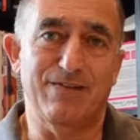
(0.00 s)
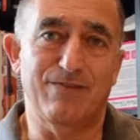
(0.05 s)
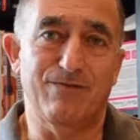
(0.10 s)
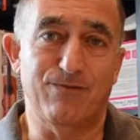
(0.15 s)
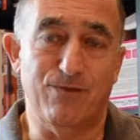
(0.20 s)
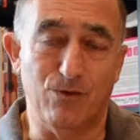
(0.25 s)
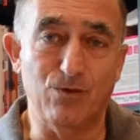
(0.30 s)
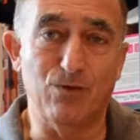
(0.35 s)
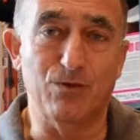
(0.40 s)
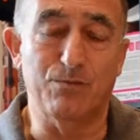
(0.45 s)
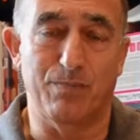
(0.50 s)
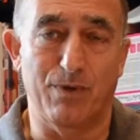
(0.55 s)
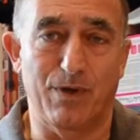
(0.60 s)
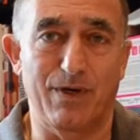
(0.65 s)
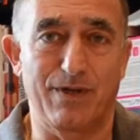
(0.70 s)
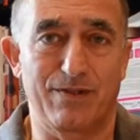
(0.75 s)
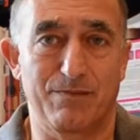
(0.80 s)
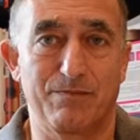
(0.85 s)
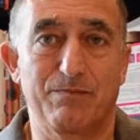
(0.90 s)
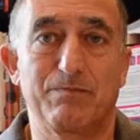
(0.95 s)
floored
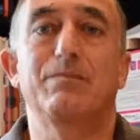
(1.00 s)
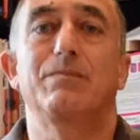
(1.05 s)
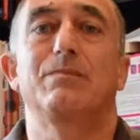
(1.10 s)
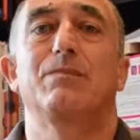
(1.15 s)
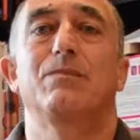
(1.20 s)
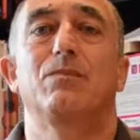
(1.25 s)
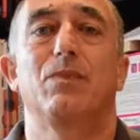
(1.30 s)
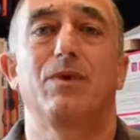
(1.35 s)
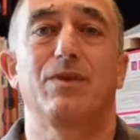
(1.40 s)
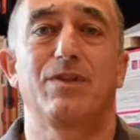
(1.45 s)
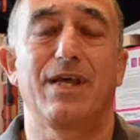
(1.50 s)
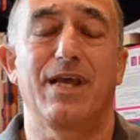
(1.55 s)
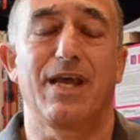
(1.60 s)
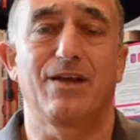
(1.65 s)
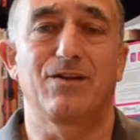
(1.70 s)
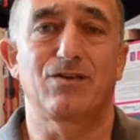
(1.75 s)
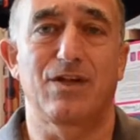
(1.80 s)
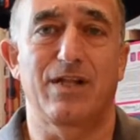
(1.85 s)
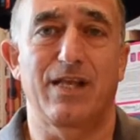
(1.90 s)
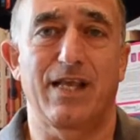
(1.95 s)
by them when they
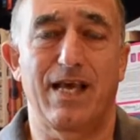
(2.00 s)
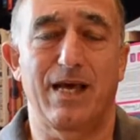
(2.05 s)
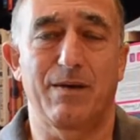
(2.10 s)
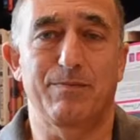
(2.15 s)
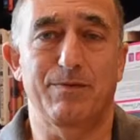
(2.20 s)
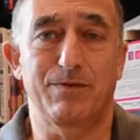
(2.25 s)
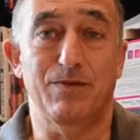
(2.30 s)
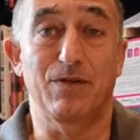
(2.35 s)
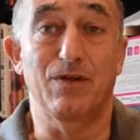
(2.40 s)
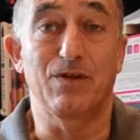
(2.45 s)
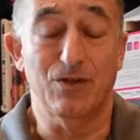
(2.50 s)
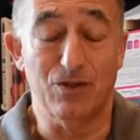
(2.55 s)
actually happen.